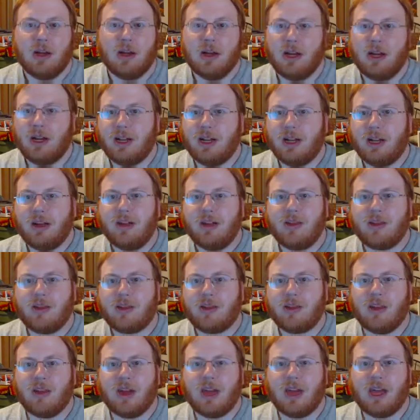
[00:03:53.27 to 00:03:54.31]
it
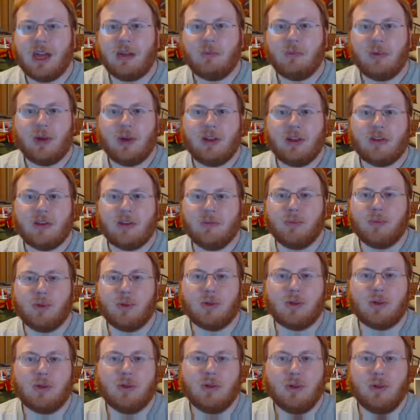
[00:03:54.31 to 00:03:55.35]
is a pretty
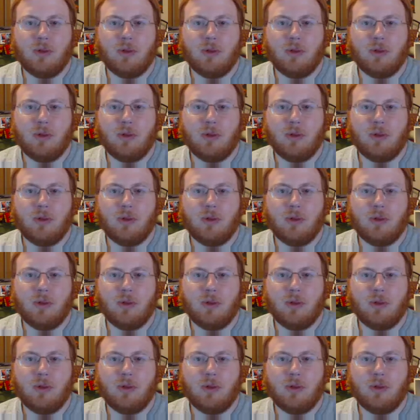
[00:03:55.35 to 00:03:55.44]
simple